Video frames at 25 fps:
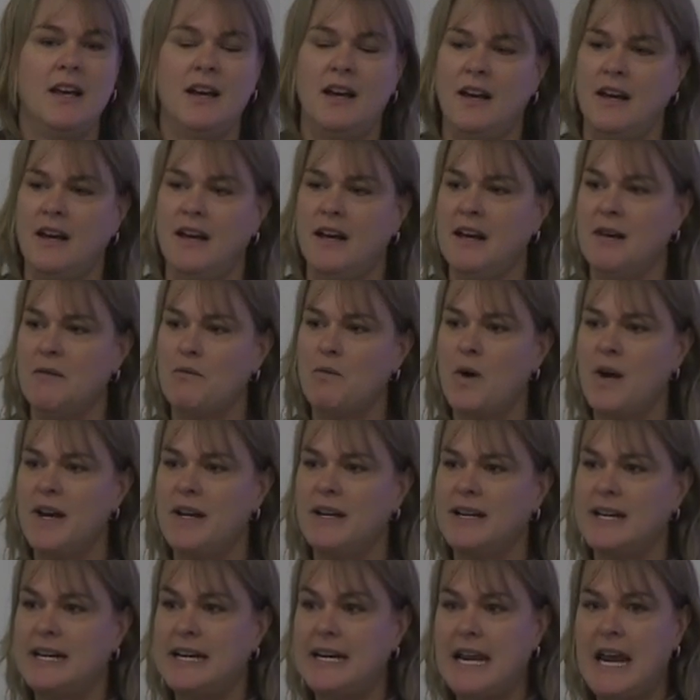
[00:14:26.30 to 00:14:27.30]
Uh,
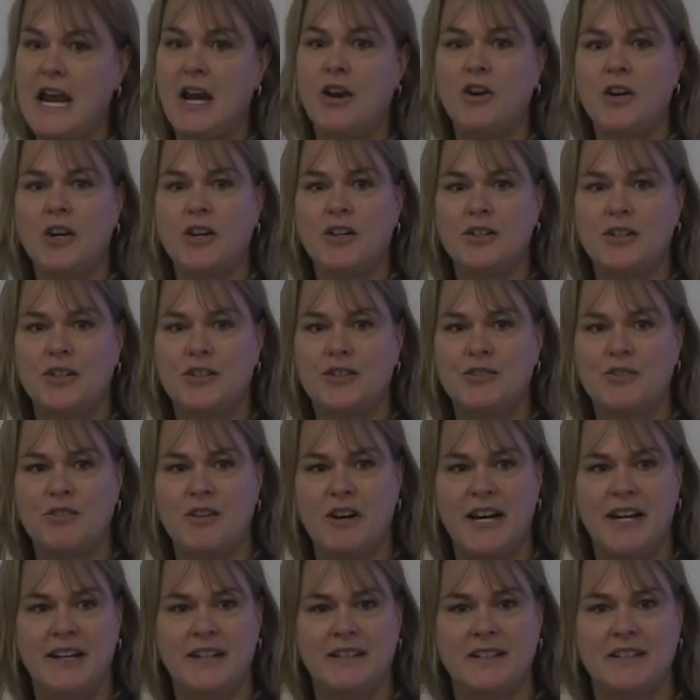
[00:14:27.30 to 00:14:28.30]
what character
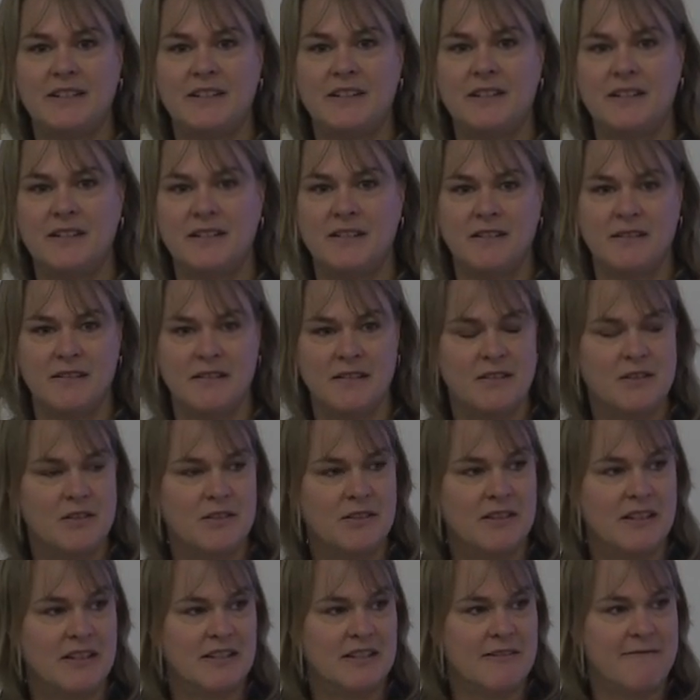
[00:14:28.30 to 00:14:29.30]
traits
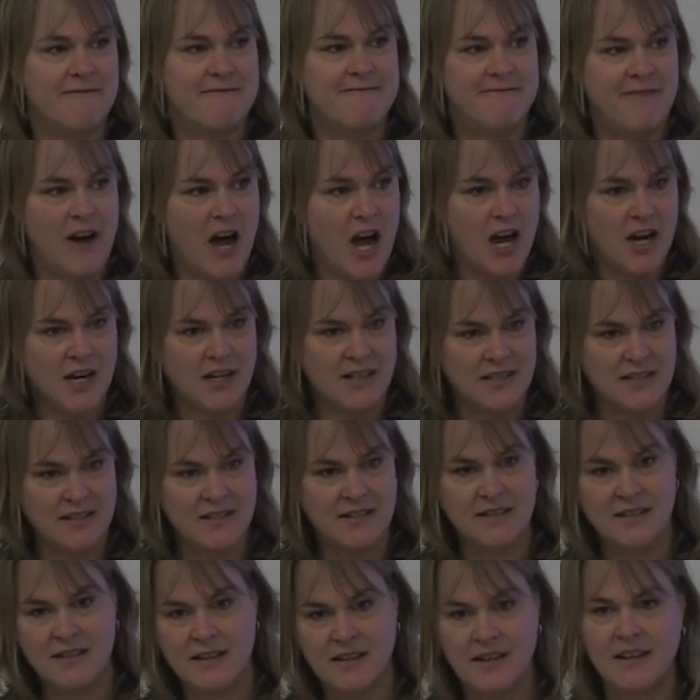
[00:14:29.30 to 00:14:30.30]
does a
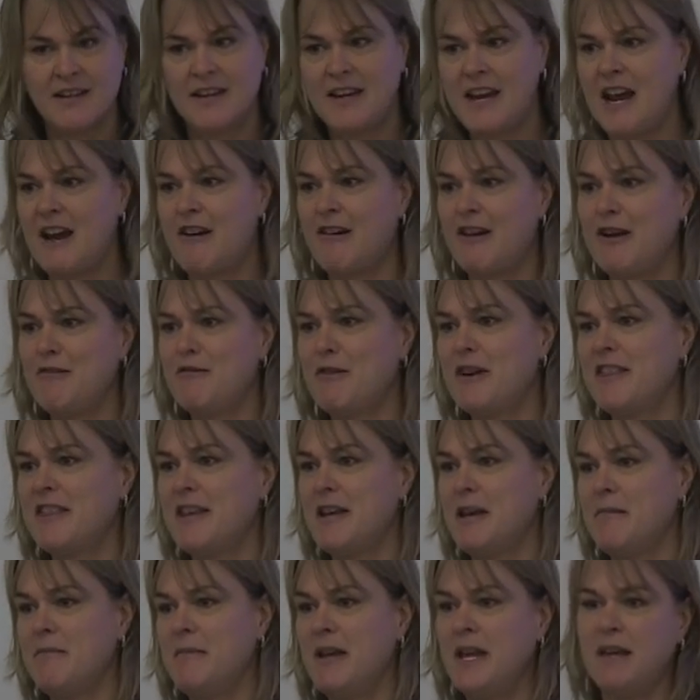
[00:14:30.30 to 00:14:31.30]
fox carry with
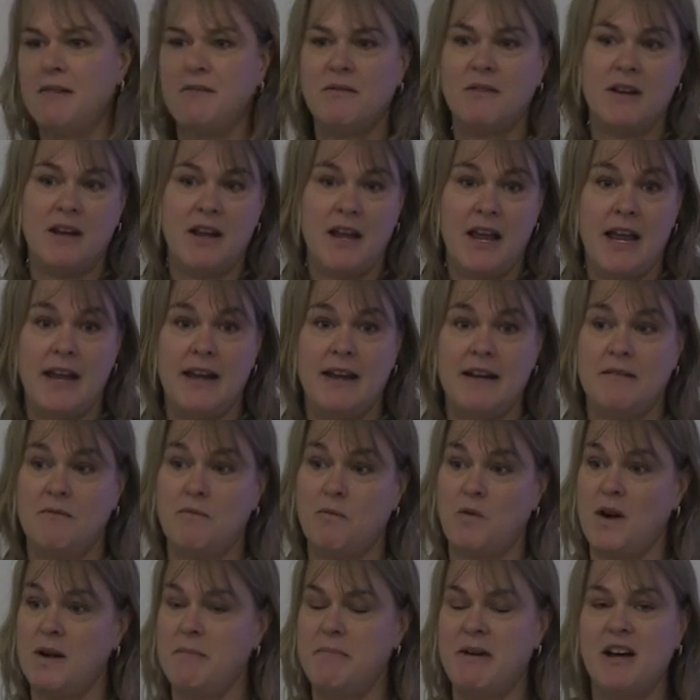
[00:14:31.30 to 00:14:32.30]
him? And,
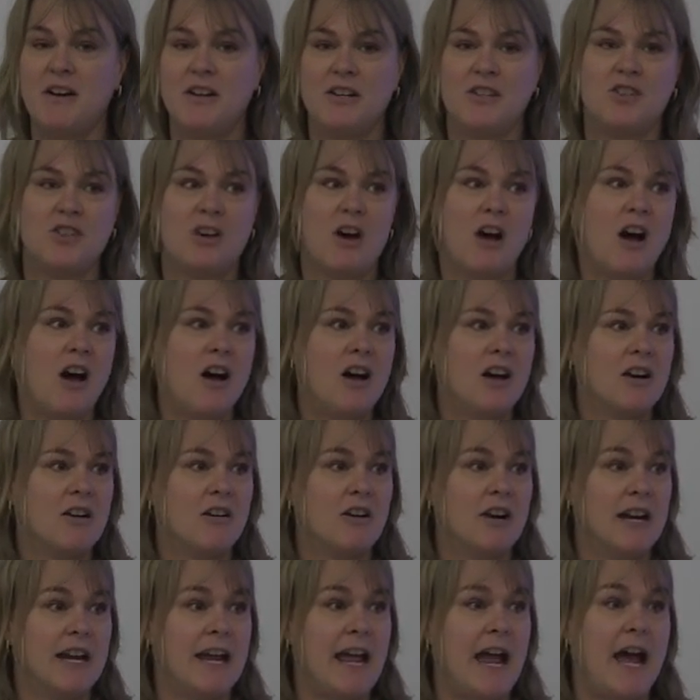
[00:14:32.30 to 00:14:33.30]
and what about a dog
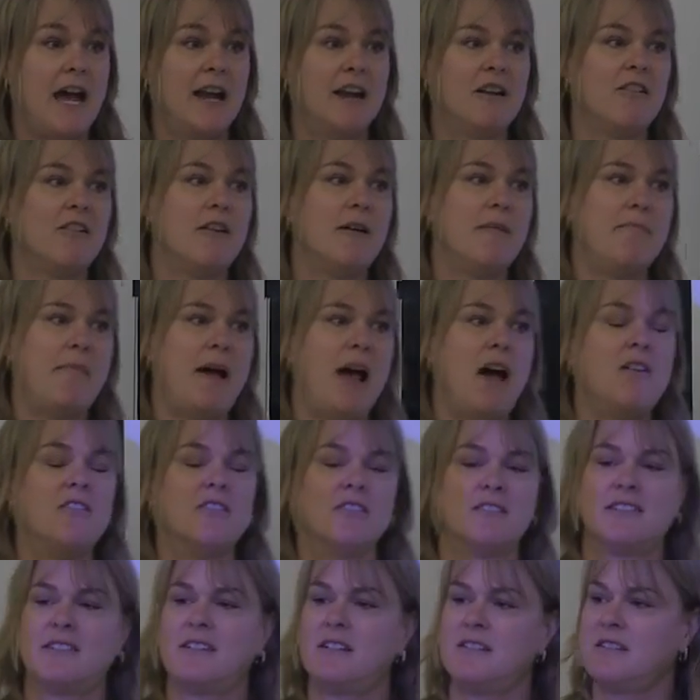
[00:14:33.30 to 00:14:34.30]
or a cat or a
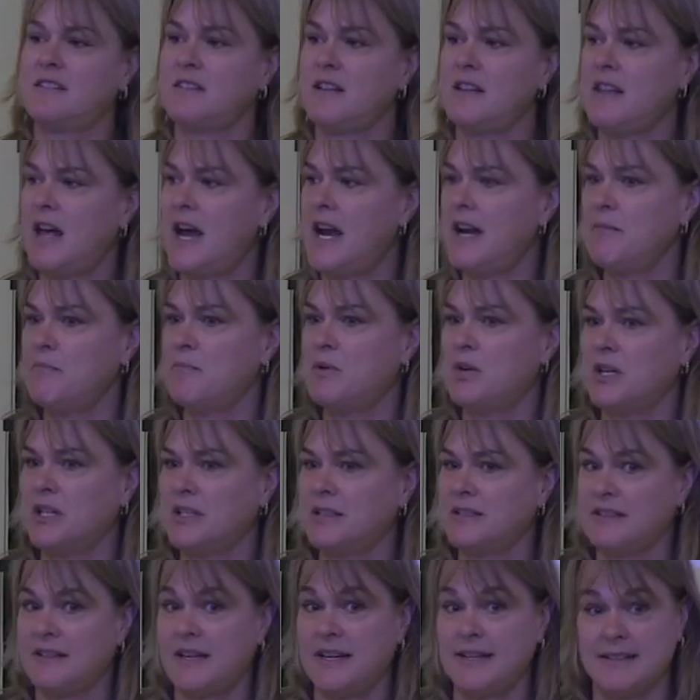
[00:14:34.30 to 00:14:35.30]
mouse? There's a lot of
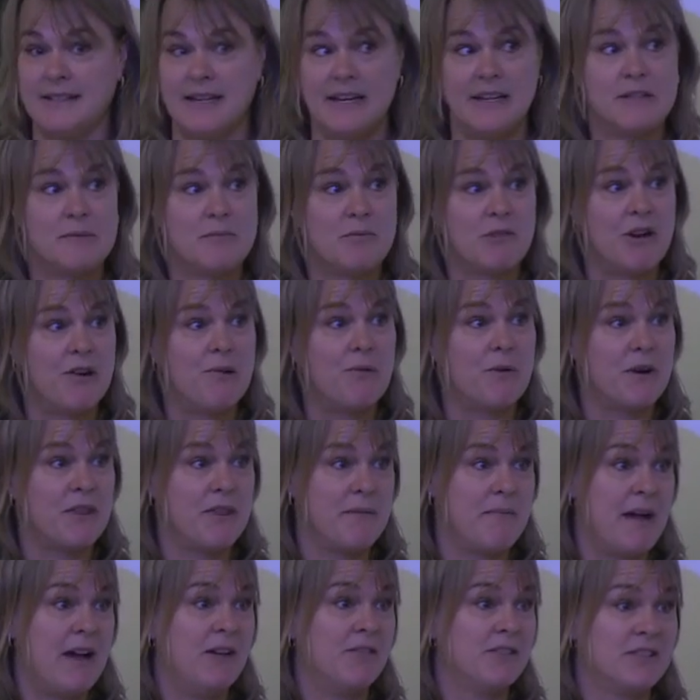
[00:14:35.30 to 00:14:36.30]
books like Despereaux where
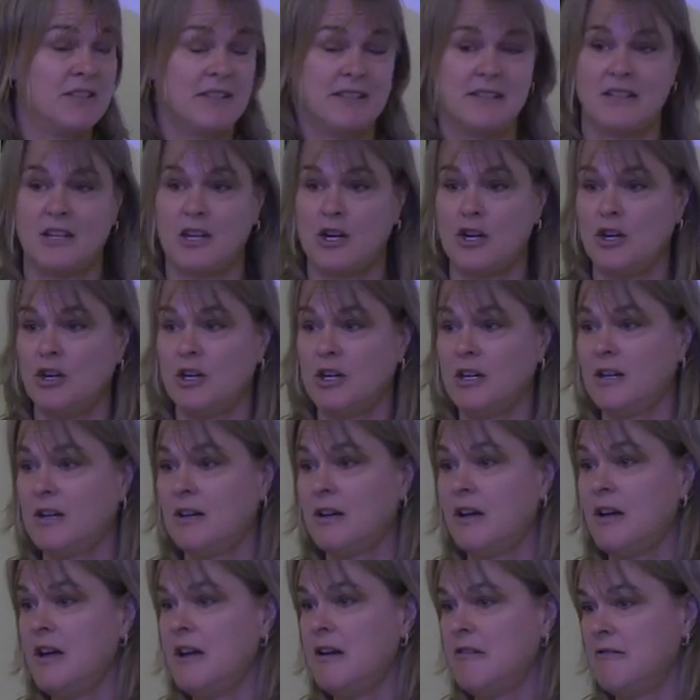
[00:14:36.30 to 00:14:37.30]
the mouse is the cook,
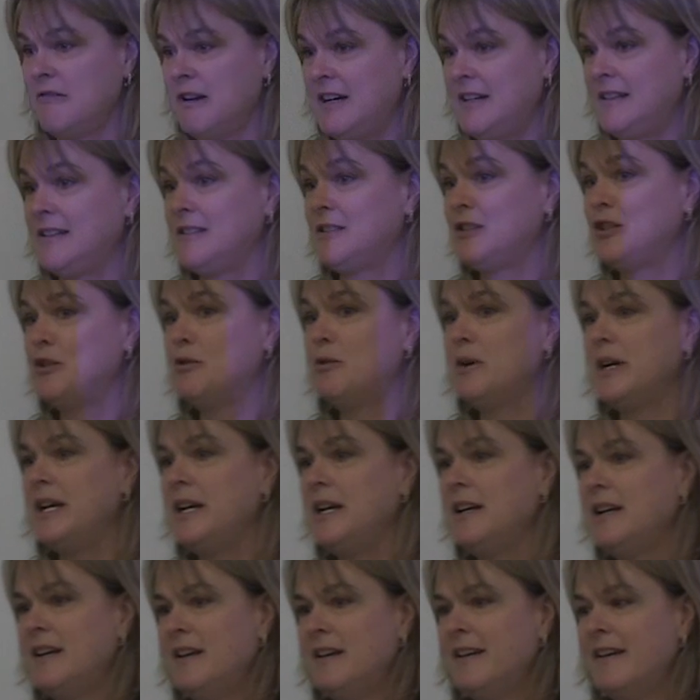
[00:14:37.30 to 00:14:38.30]

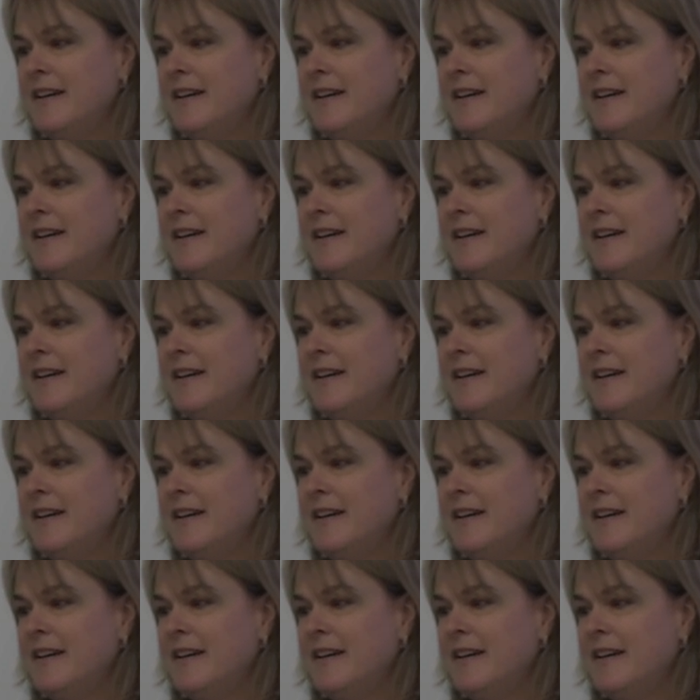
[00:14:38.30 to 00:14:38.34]
Ratatouille.